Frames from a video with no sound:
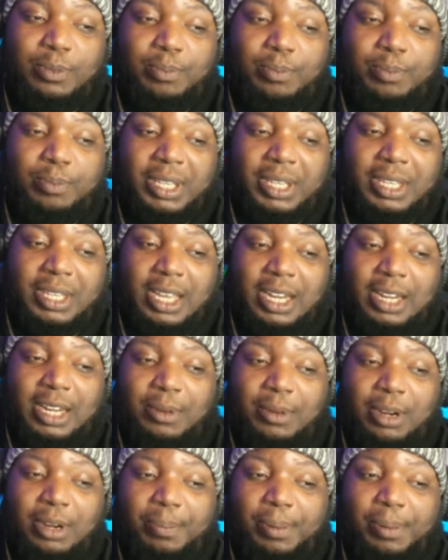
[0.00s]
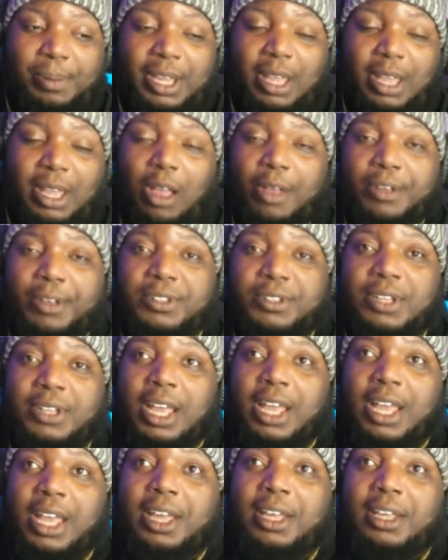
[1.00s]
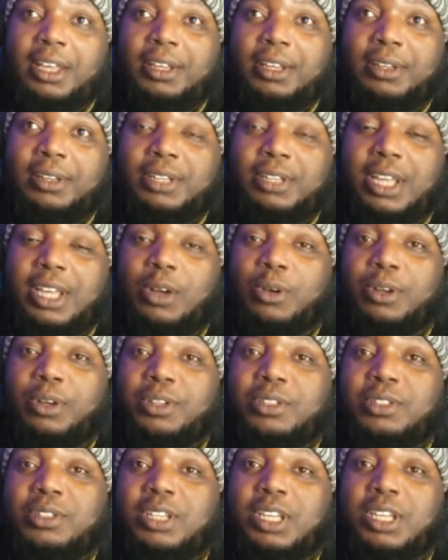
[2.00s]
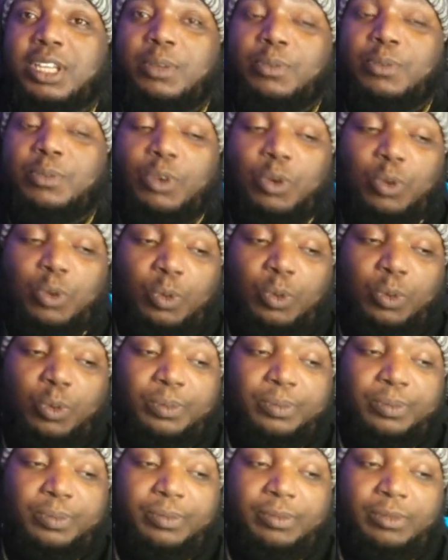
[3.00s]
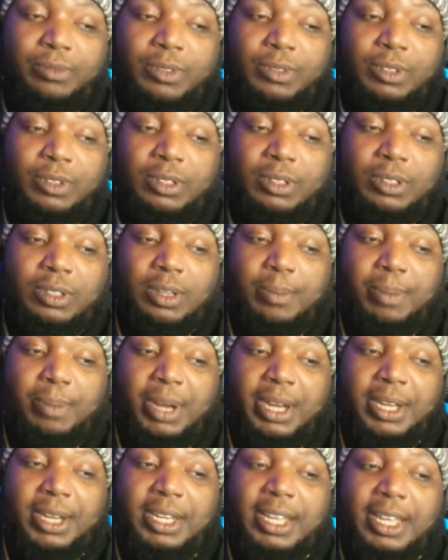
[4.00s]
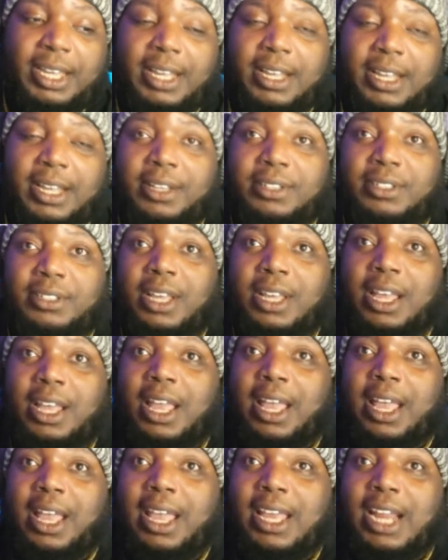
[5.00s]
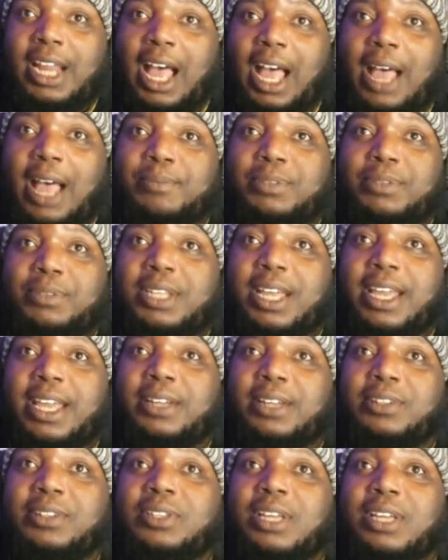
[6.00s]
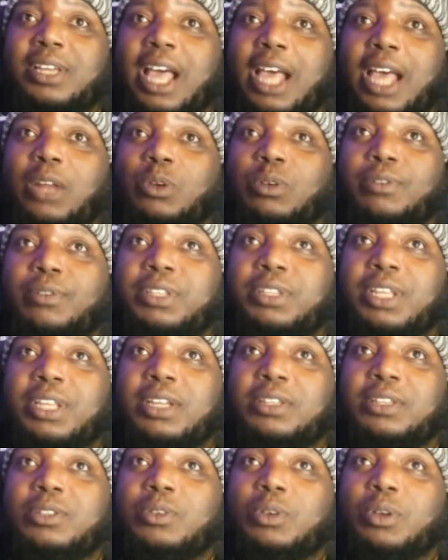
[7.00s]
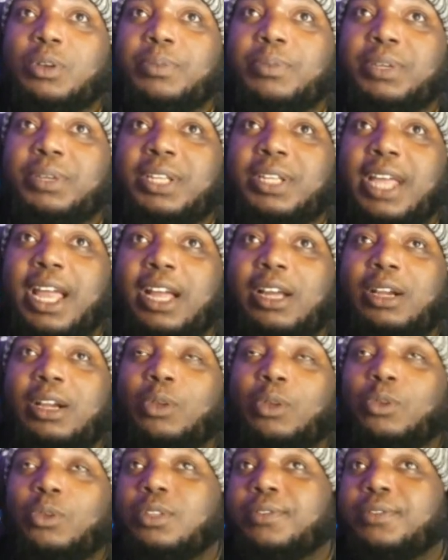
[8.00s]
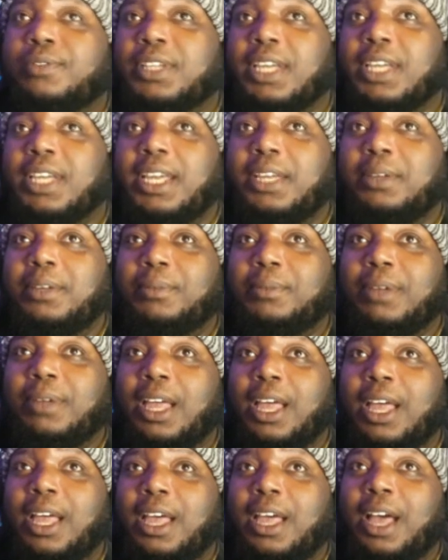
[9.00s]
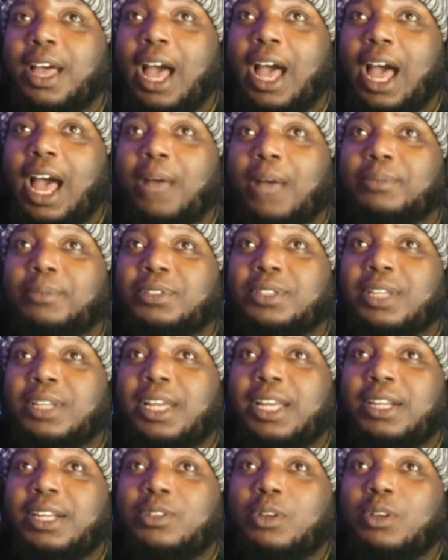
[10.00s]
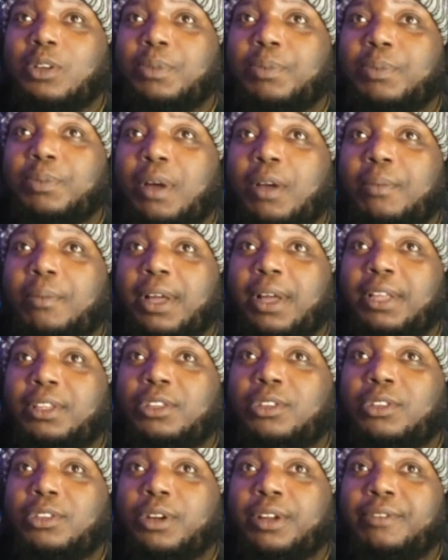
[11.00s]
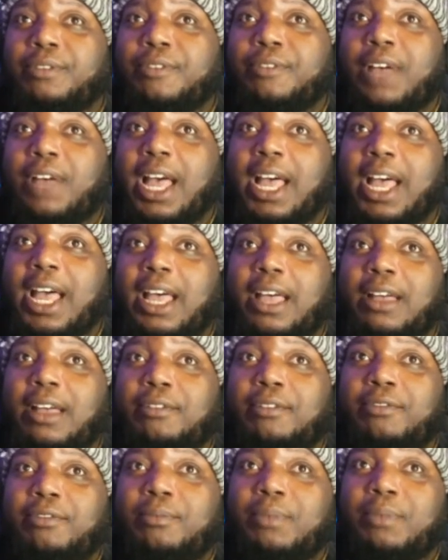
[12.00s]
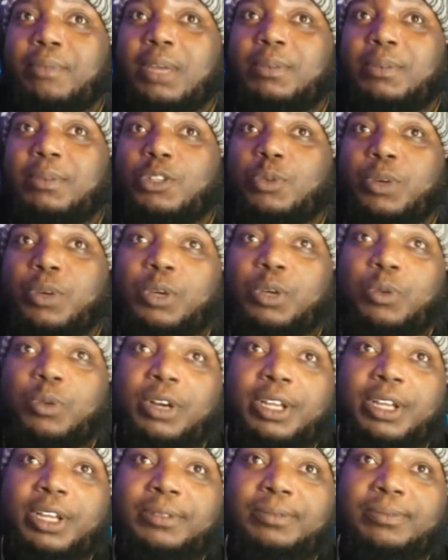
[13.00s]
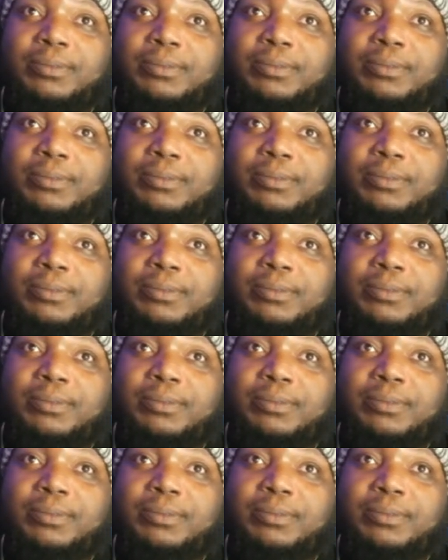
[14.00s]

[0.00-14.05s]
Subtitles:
beginning of the playoffs, they're going to steamroll the Buccaneers. And I dare to say, I don't even think it's going to be that close of a game. I'm saying it's going to be probably about 35, maybe 21.